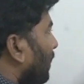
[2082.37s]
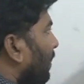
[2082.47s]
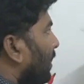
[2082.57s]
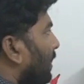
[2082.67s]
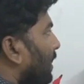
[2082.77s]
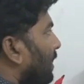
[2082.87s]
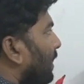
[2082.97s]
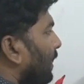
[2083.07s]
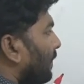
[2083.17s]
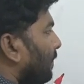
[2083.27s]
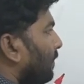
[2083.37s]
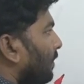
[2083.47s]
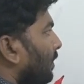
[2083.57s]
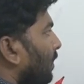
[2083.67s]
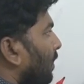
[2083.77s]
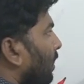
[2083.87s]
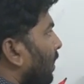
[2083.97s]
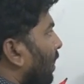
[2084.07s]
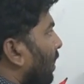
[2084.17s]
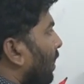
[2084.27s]
this is the
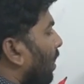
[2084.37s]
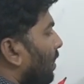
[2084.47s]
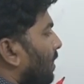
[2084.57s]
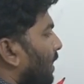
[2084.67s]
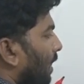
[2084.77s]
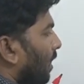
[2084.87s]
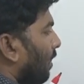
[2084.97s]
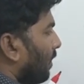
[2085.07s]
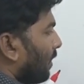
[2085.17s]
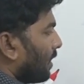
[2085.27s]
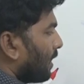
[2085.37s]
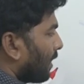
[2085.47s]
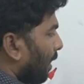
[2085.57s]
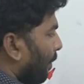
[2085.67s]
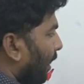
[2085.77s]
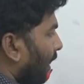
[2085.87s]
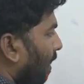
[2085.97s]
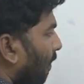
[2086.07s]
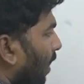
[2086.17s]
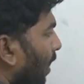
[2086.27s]
toxic, this is therapeutic
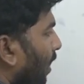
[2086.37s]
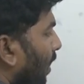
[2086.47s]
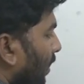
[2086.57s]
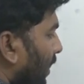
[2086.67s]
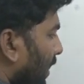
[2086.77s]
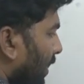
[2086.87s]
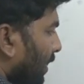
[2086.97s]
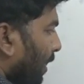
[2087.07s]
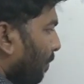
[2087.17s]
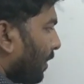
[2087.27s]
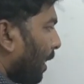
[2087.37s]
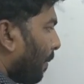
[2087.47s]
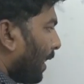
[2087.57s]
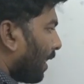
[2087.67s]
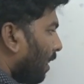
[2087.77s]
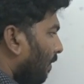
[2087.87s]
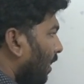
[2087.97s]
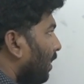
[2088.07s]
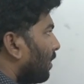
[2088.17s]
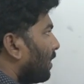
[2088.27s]
level, this is the subtherapeutic
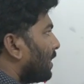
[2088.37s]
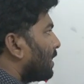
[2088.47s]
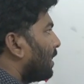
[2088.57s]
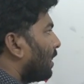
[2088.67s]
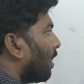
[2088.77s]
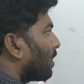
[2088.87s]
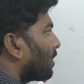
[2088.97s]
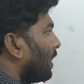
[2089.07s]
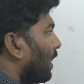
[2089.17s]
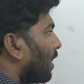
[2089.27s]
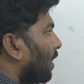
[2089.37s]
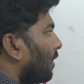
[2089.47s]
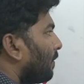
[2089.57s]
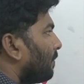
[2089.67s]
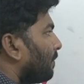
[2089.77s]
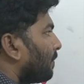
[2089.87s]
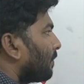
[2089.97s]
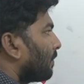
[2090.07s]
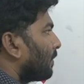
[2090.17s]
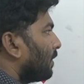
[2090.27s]
level, this is the toxic
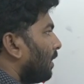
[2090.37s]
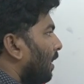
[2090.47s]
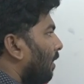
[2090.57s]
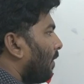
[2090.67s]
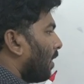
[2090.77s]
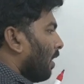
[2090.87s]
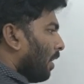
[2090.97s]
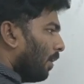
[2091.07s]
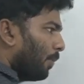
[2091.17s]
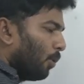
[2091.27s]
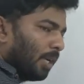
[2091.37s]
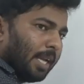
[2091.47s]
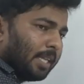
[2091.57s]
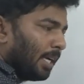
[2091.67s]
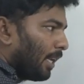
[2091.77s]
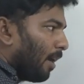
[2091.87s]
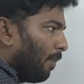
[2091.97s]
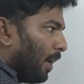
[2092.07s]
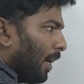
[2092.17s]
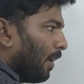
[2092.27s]
level. If you take the
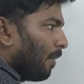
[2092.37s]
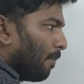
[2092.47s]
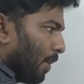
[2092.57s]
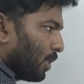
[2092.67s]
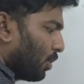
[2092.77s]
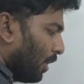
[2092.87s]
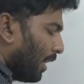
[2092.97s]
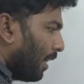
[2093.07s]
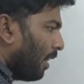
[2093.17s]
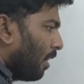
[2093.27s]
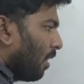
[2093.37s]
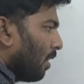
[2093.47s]
tablet first day,